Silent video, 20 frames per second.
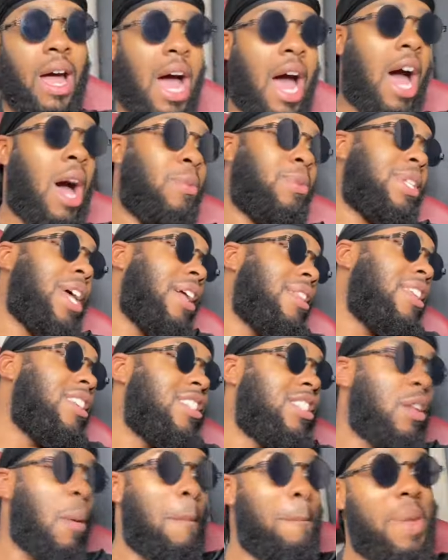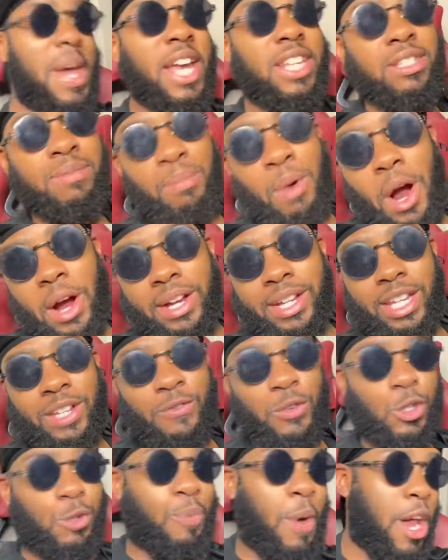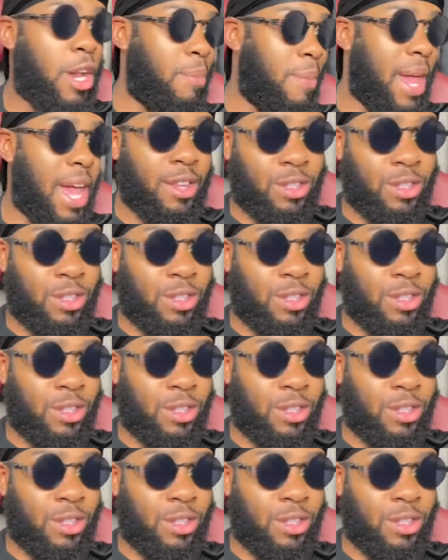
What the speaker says: I was like, this is the best marketing for Spider-Man